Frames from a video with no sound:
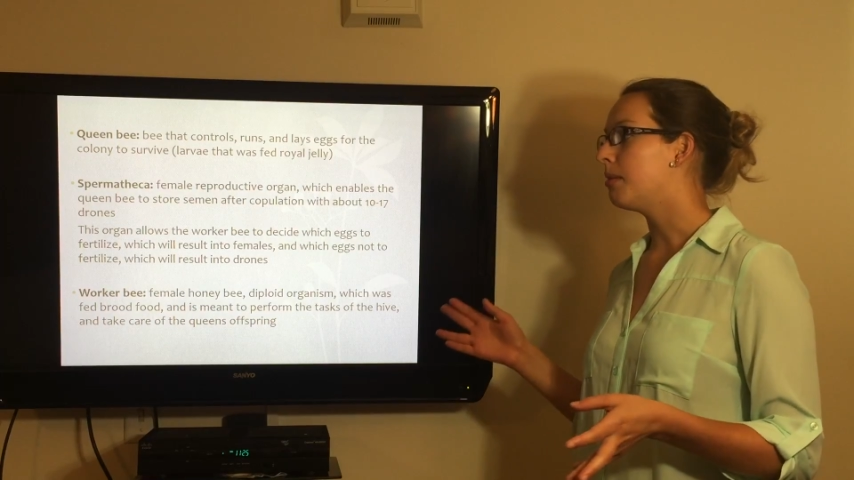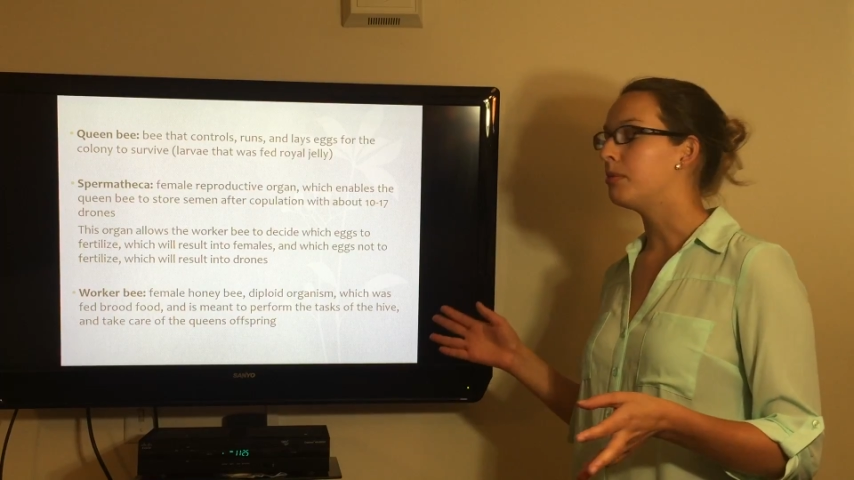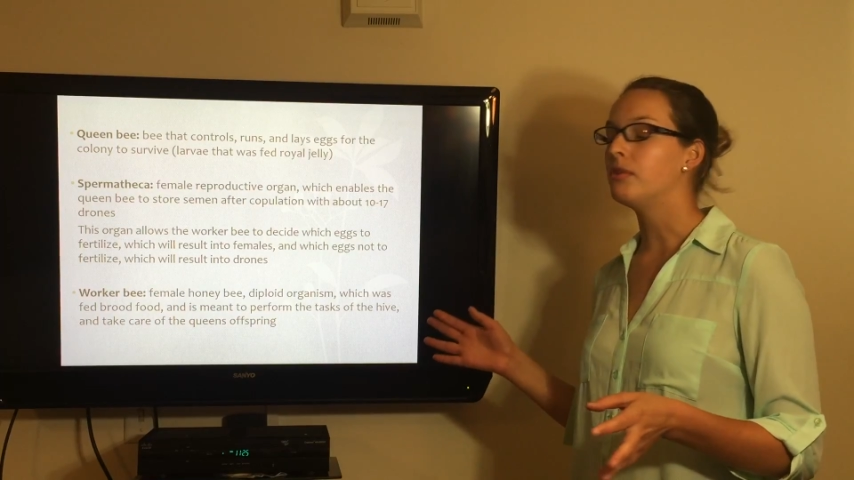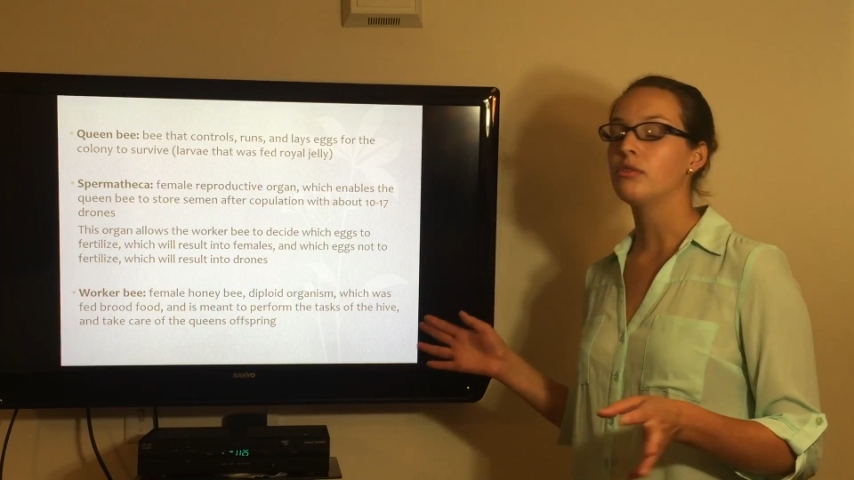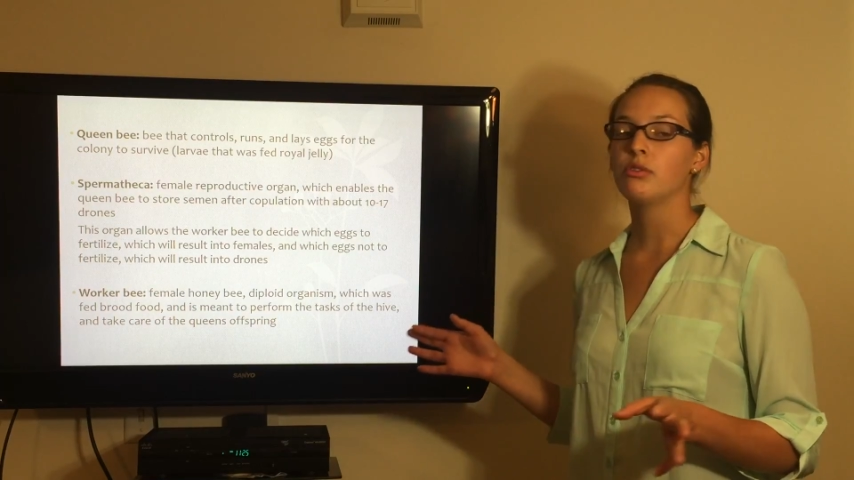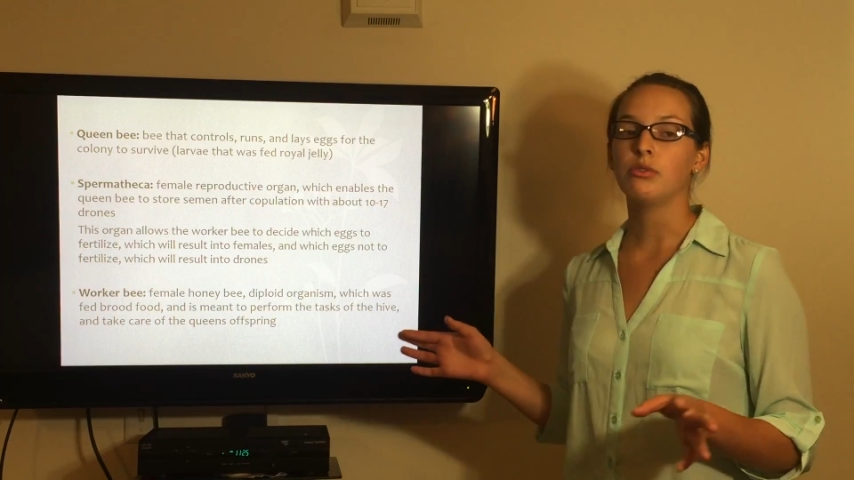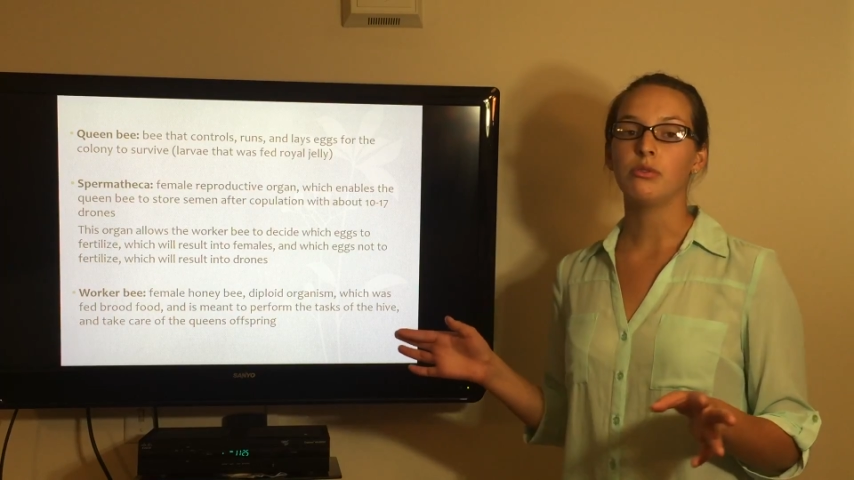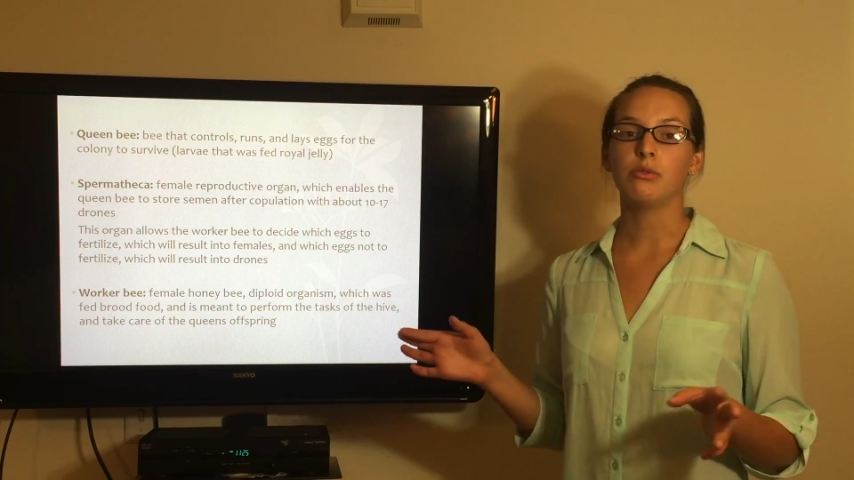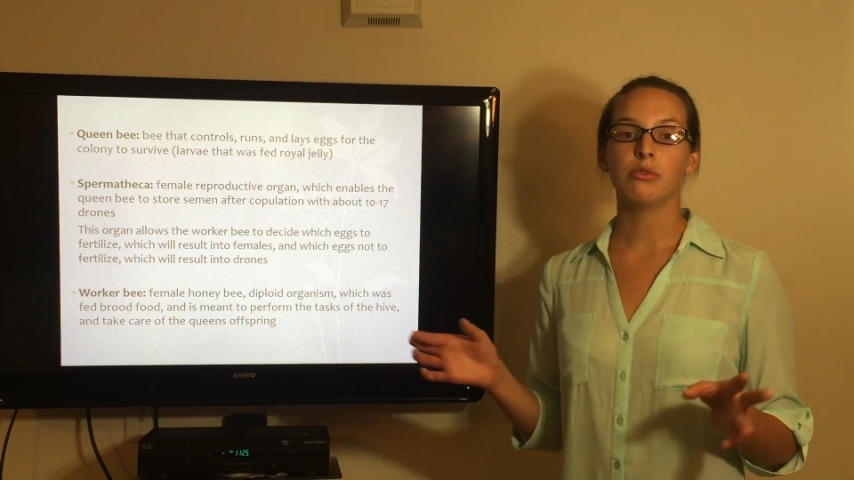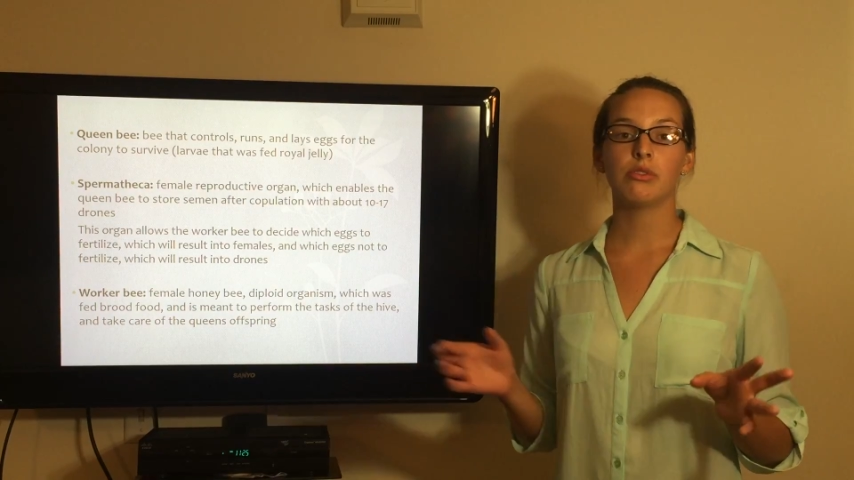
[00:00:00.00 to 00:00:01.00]
able
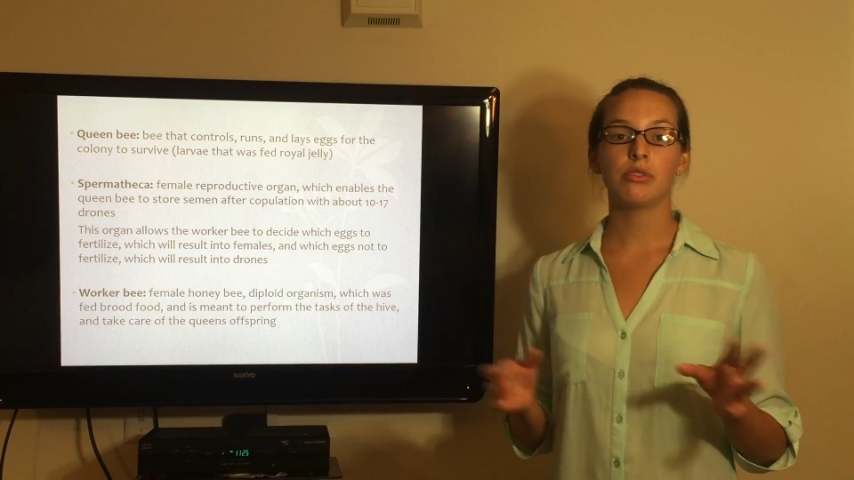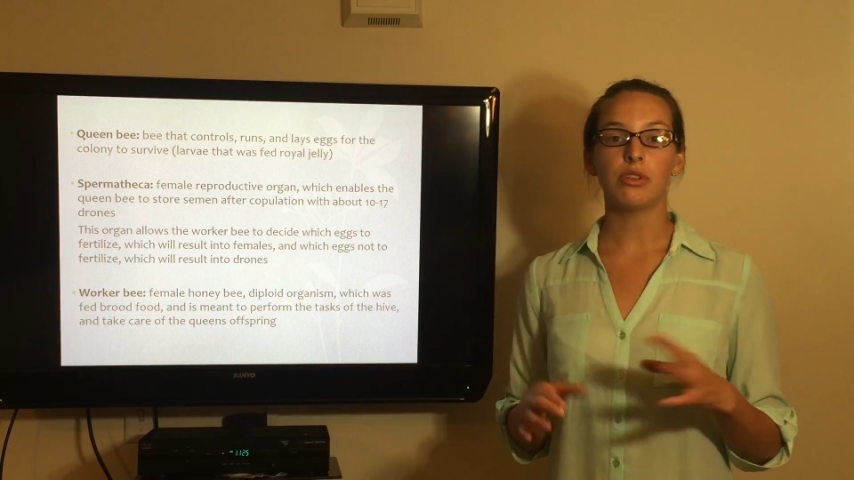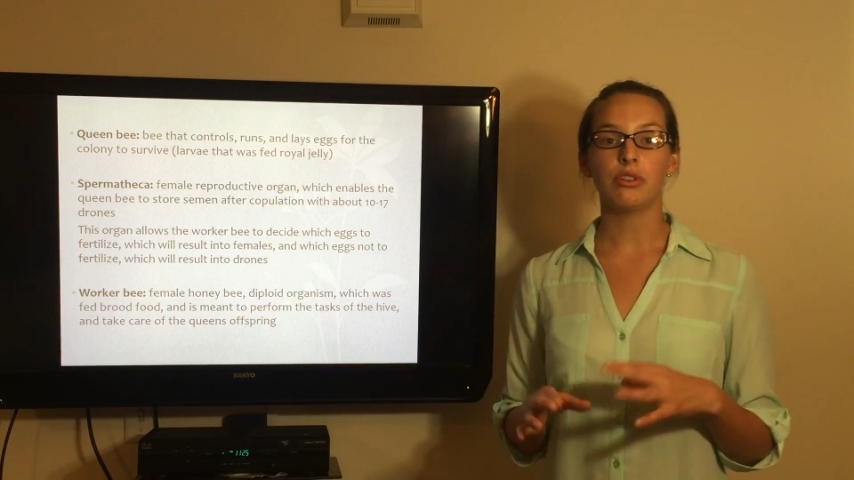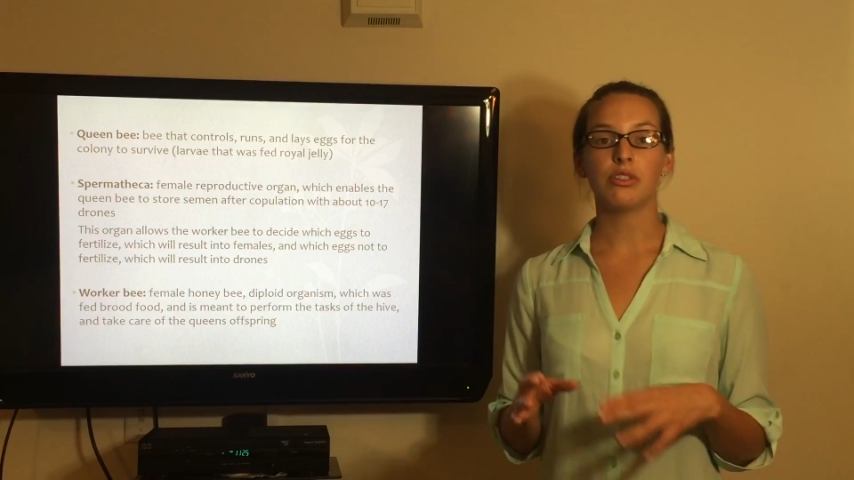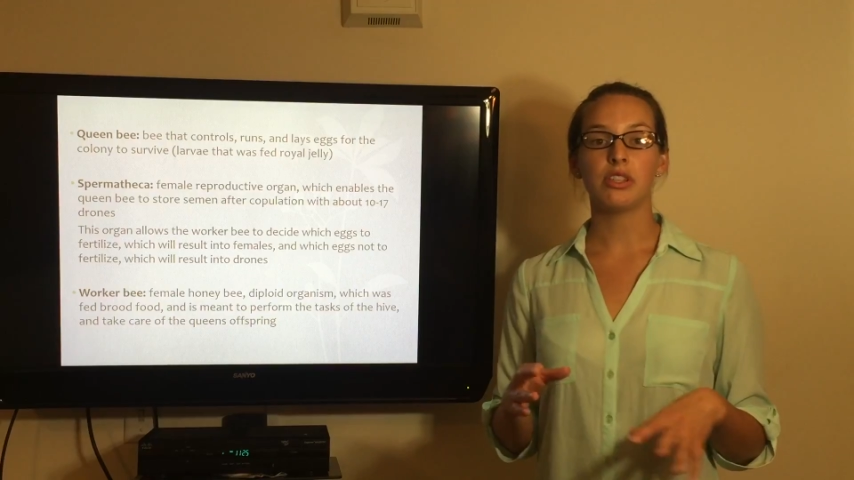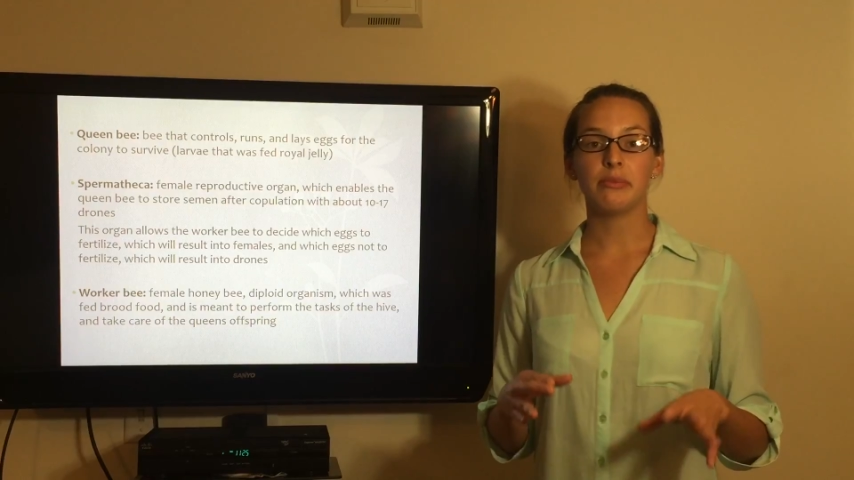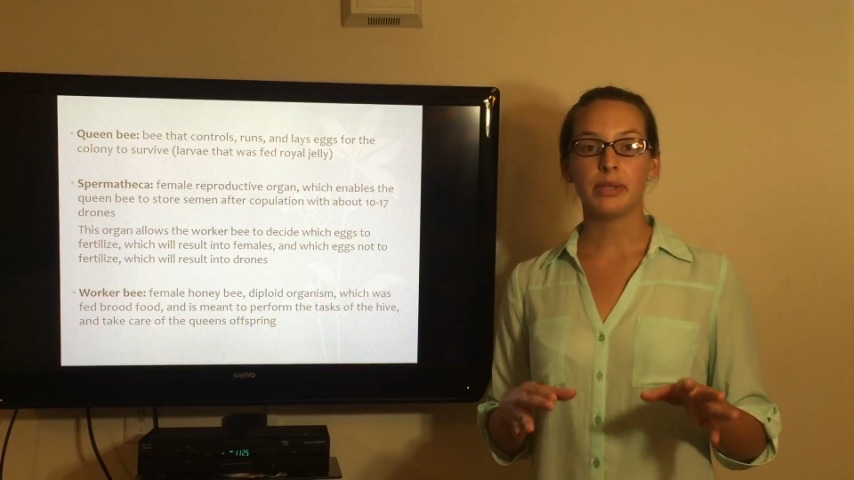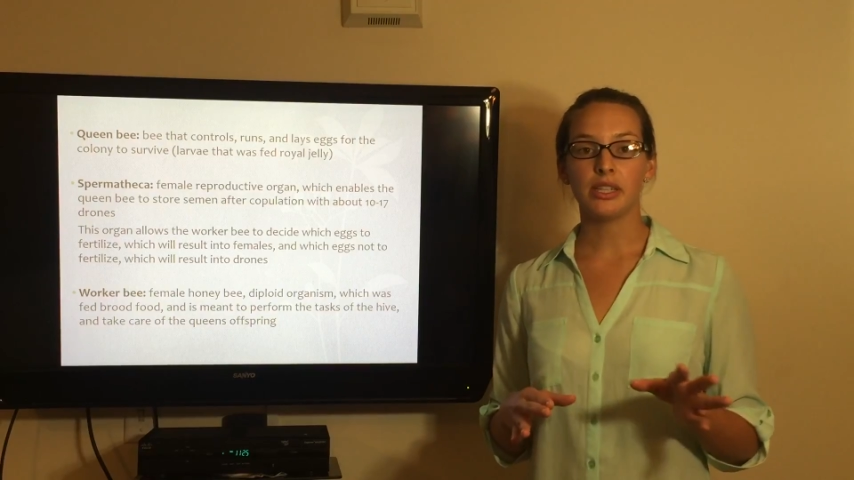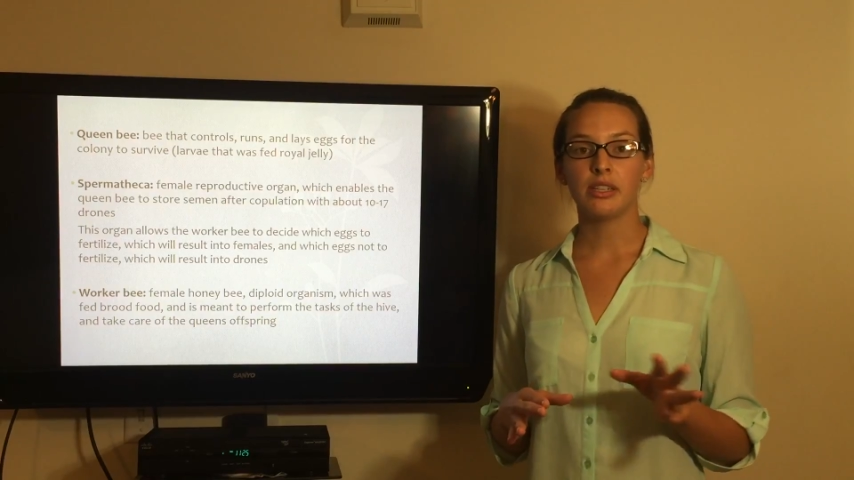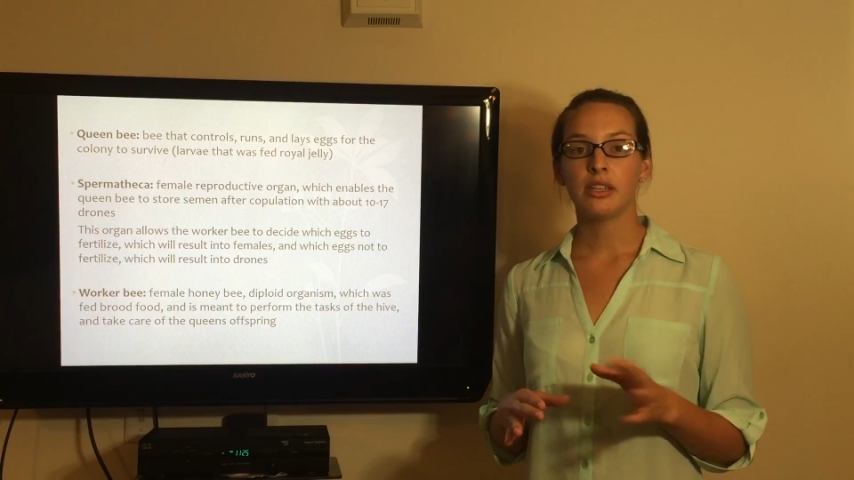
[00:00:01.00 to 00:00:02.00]
to store
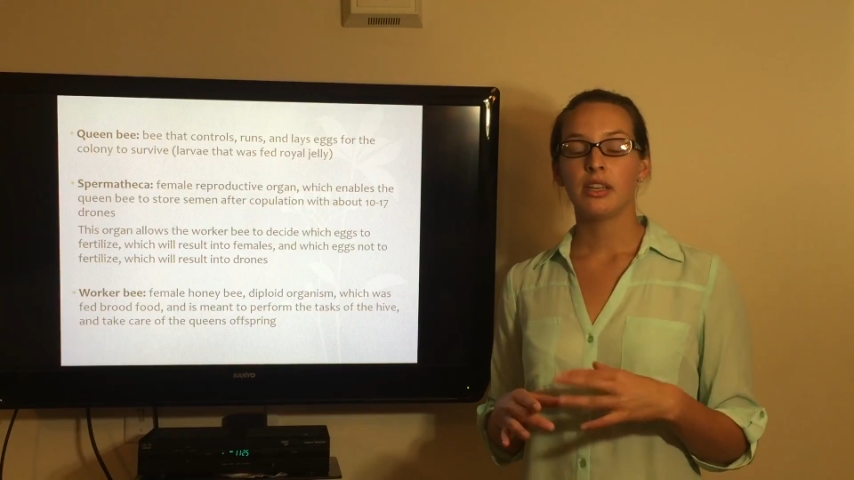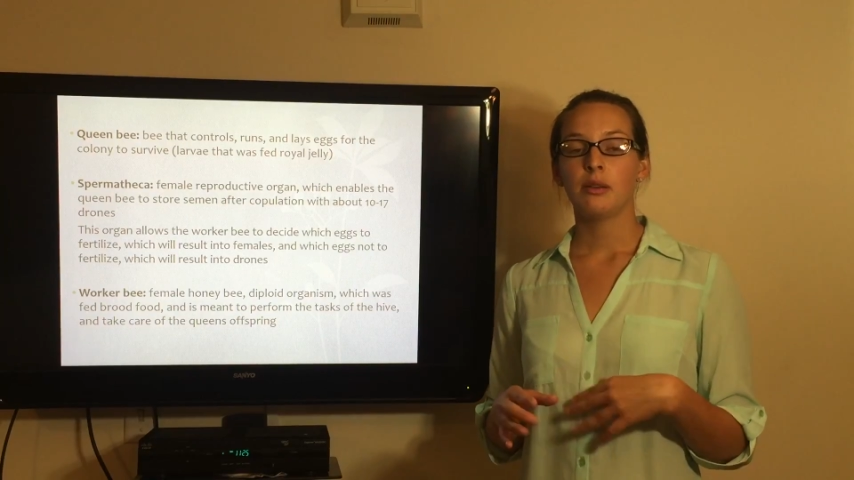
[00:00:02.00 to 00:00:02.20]
semen